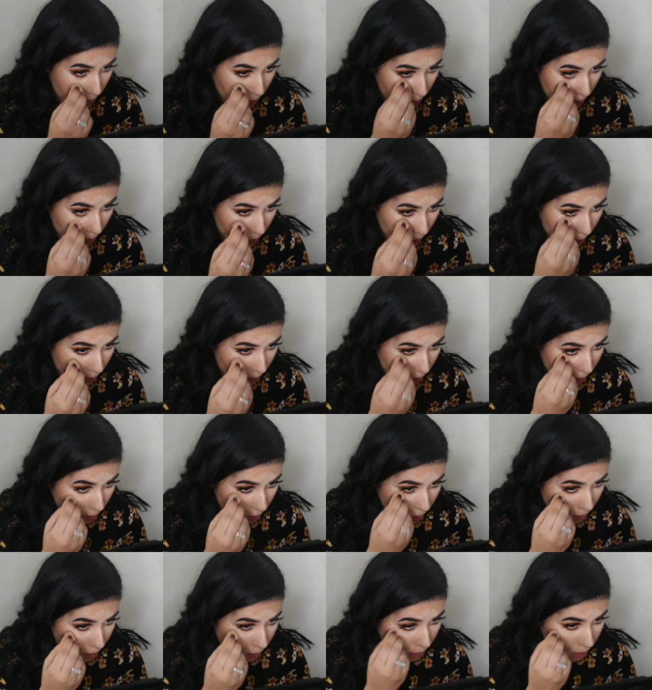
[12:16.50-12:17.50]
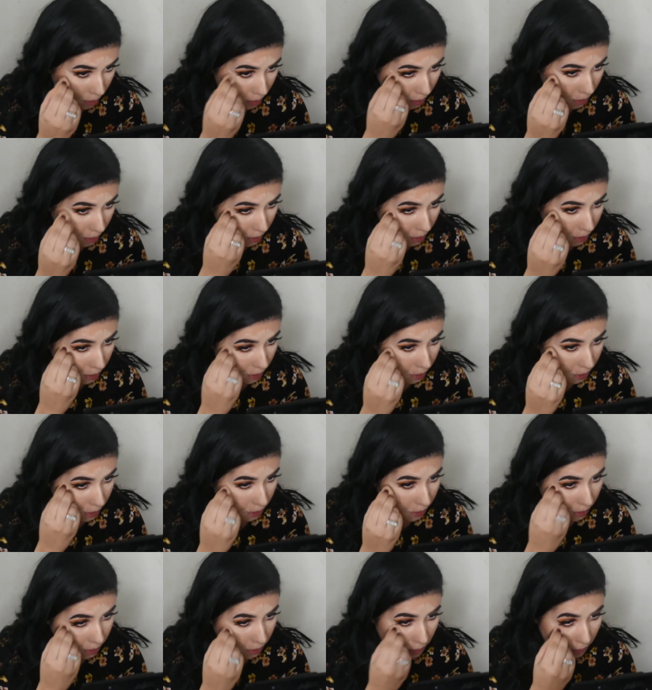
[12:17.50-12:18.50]

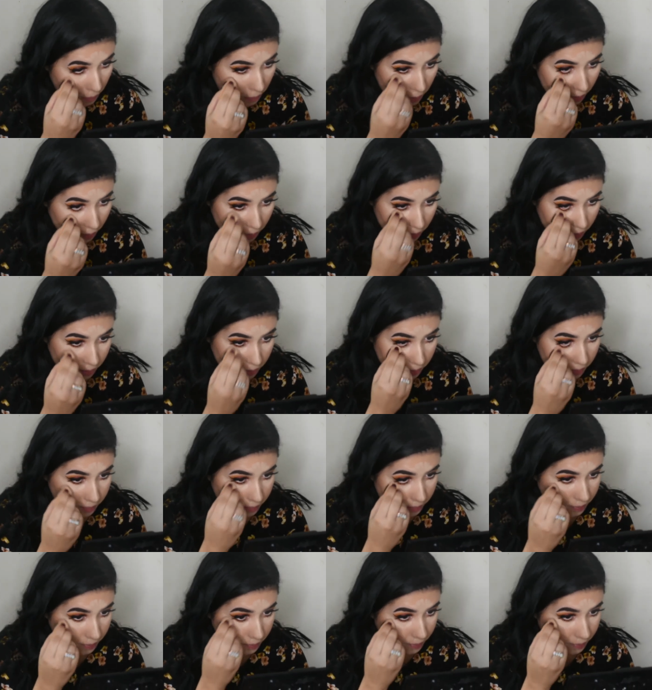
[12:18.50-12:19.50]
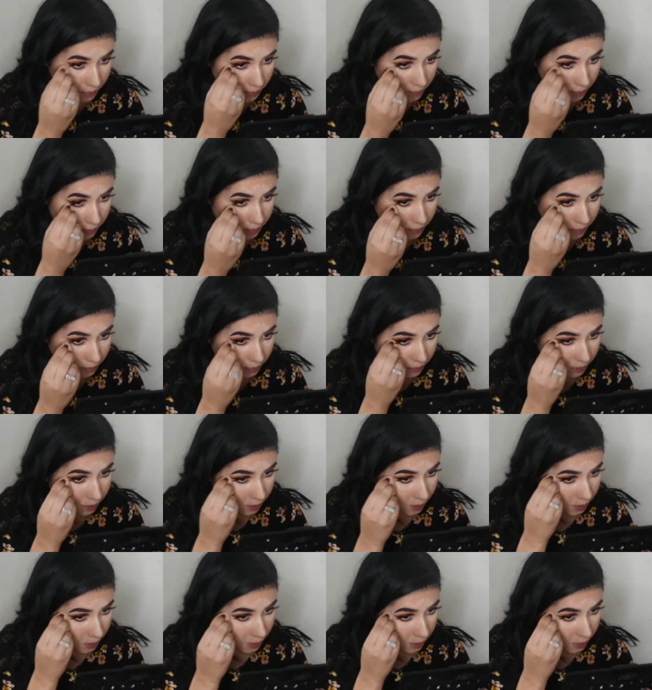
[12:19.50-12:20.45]
Nobody speaks.